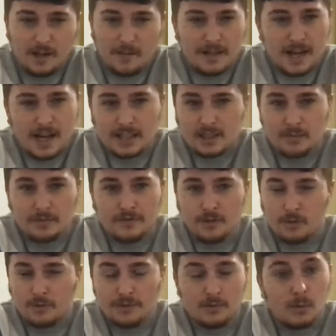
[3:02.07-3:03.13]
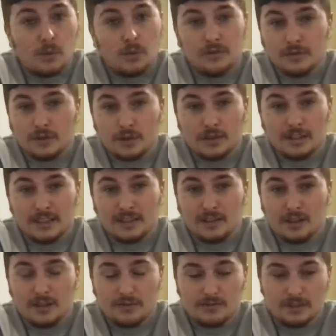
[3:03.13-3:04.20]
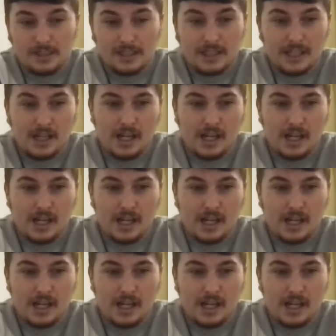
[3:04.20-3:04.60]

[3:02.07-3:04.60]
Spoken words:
excellent performance from all of the non-league sides, really.